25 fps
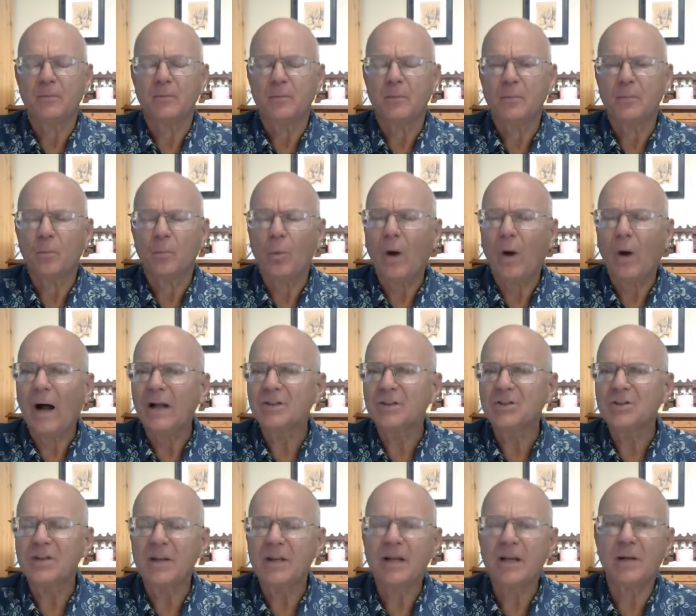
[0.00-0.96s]

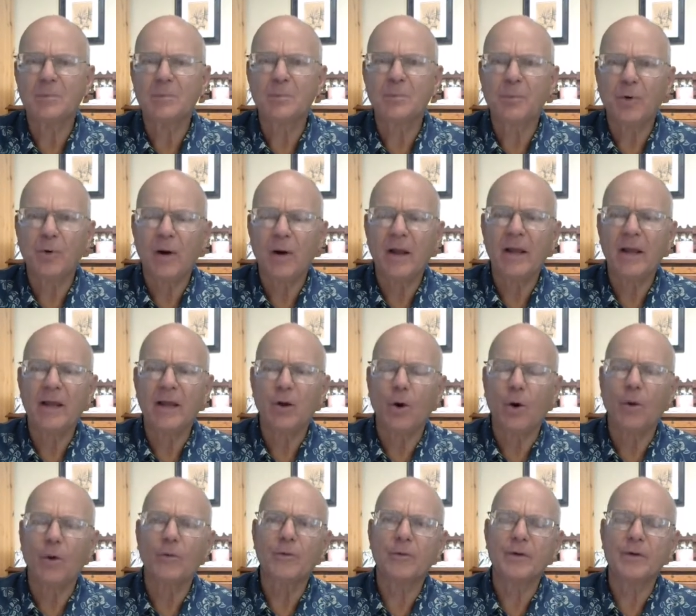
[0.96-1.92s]
Watching and praying
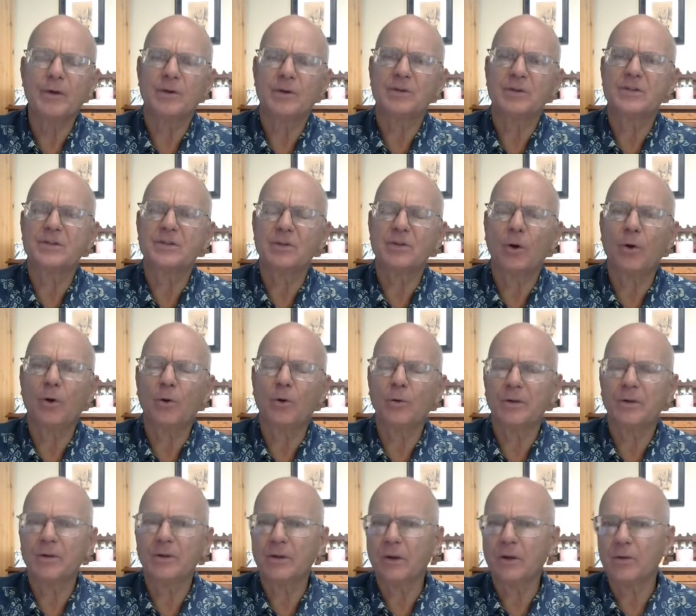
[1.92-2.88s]
over your soul,
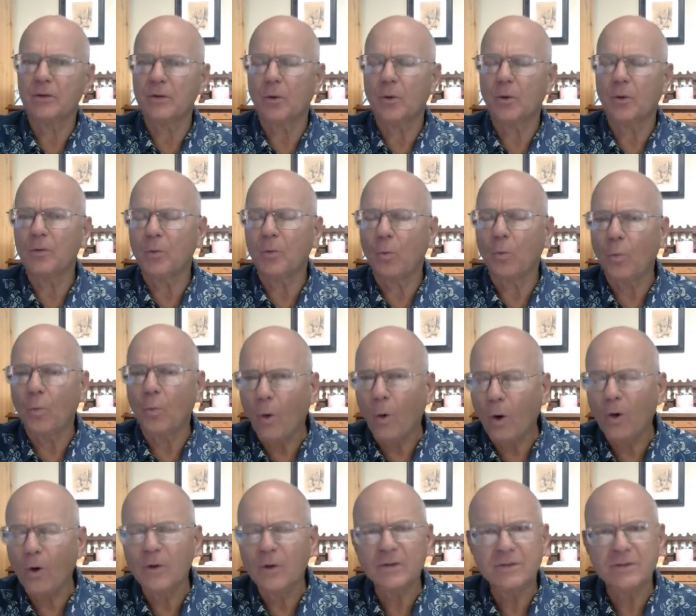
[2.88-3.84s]
the, the, the
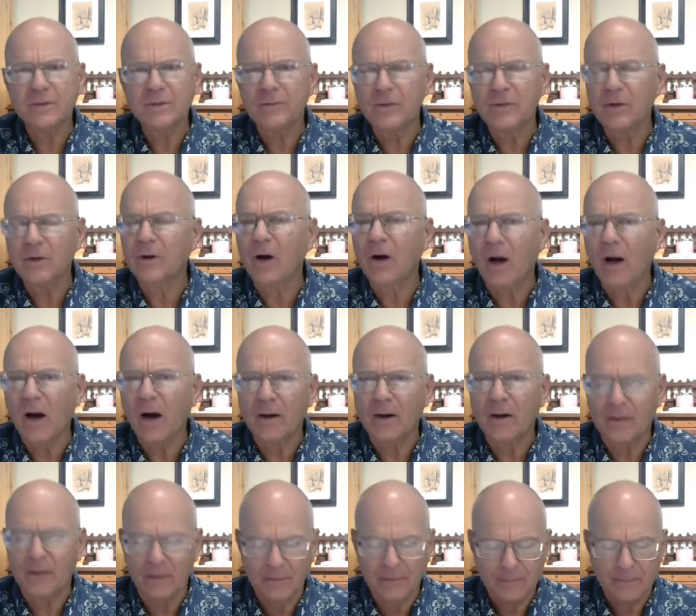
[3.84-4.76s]
walls of your heart.